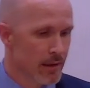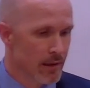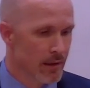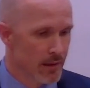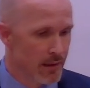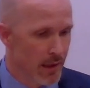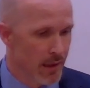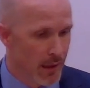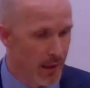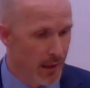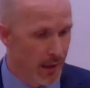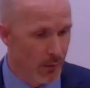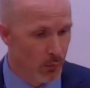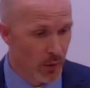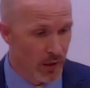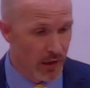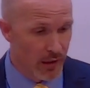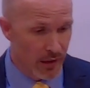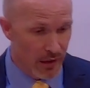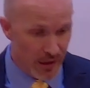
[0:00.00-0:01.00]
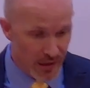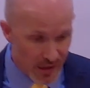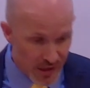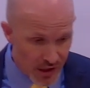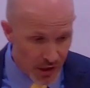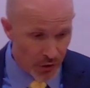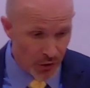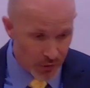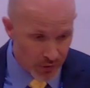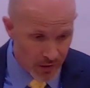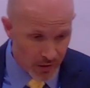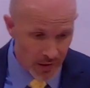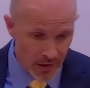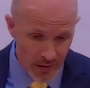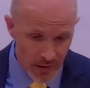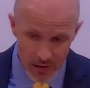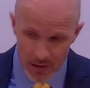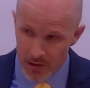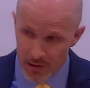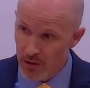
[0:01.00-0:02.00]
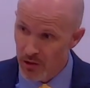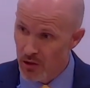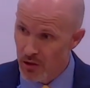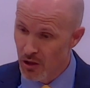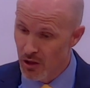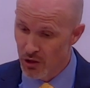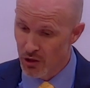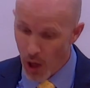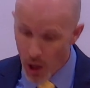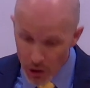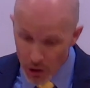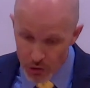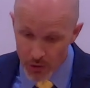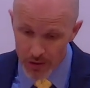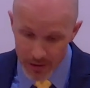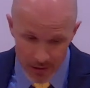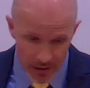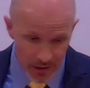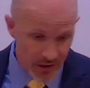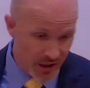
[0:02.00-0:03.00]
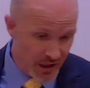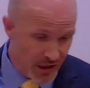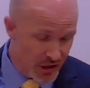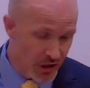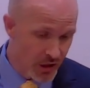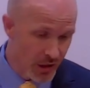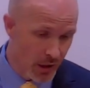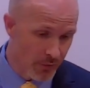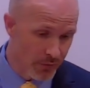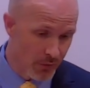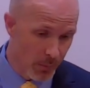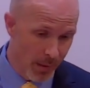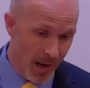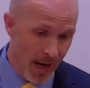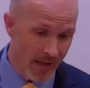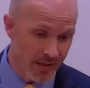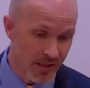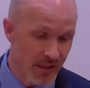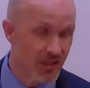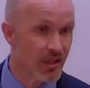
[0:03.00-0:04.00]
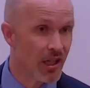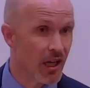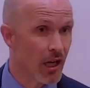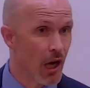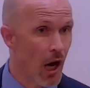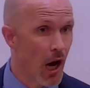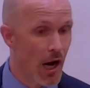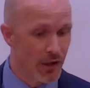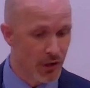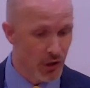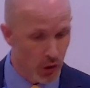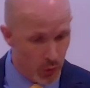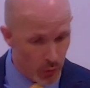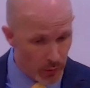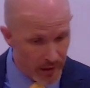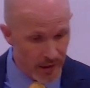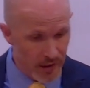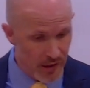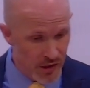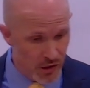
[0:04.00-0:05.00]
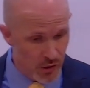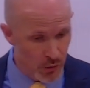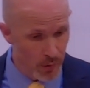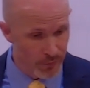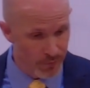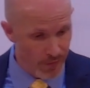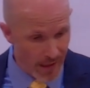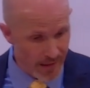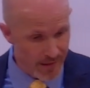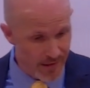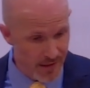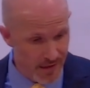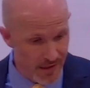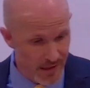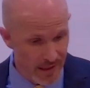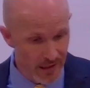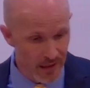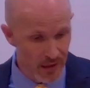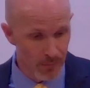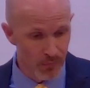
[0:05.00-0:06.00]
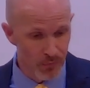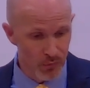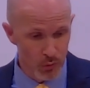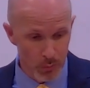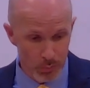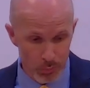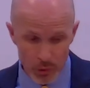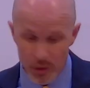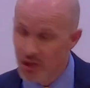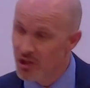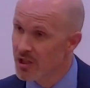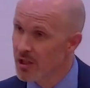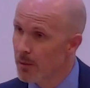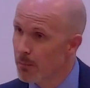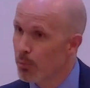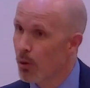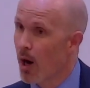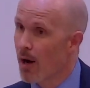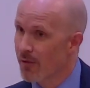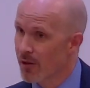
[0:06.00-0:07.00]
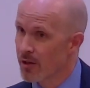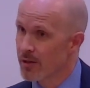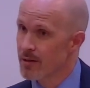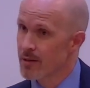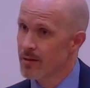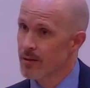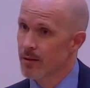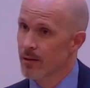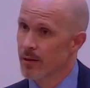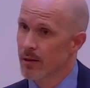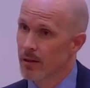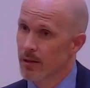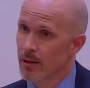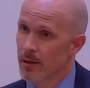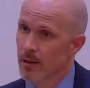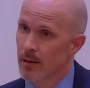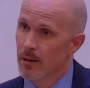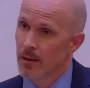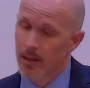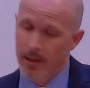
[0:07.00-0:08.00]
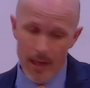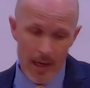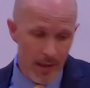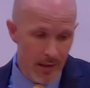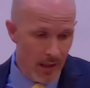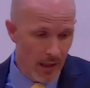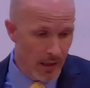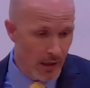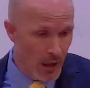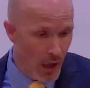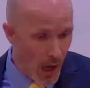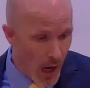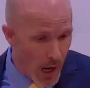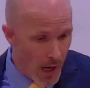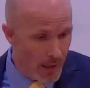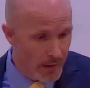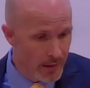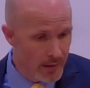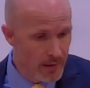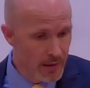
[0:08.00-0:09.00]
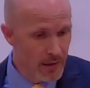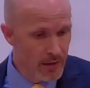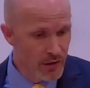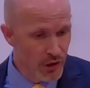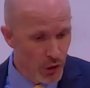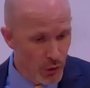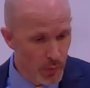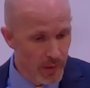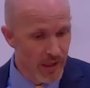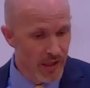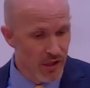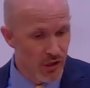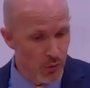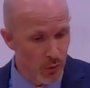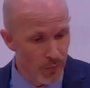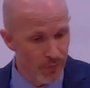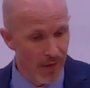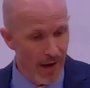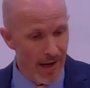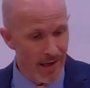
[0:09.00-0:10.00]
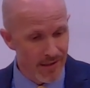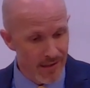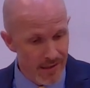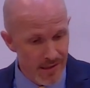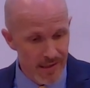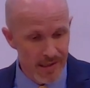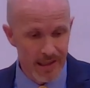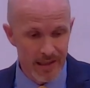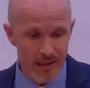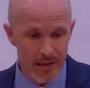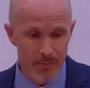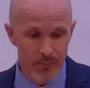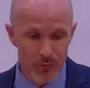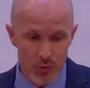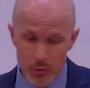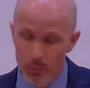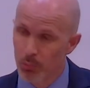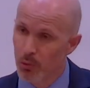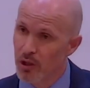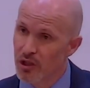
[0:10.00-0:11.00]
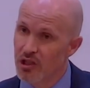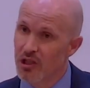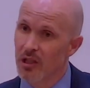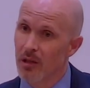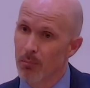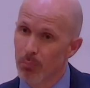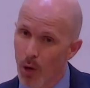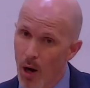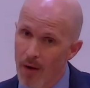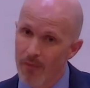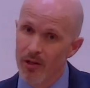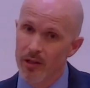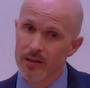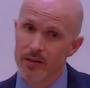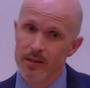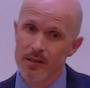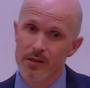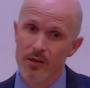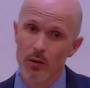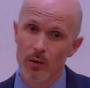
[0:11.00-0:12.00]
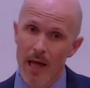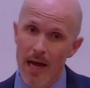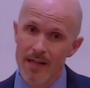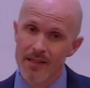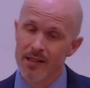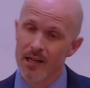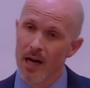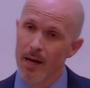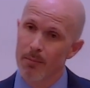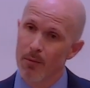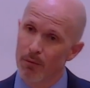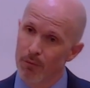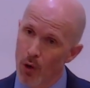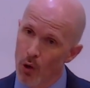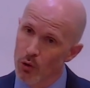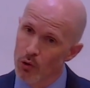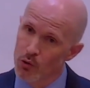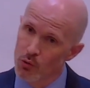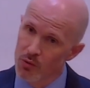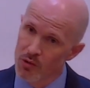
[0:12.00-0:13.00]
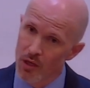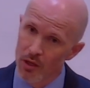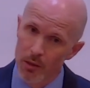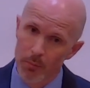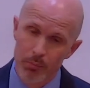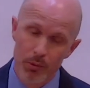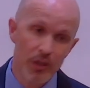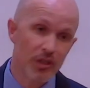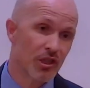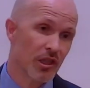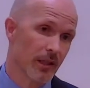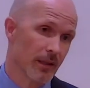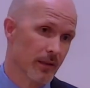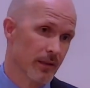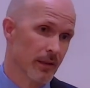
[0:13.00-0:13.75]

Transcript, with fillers: Uh, we considered the, the doctrine and the teaching of the passage that God decrees to advance his kingdom through preaching and providence. Again, that God decrees to advance his kingdom through preaching and providence. So last time the focus was on the preaching.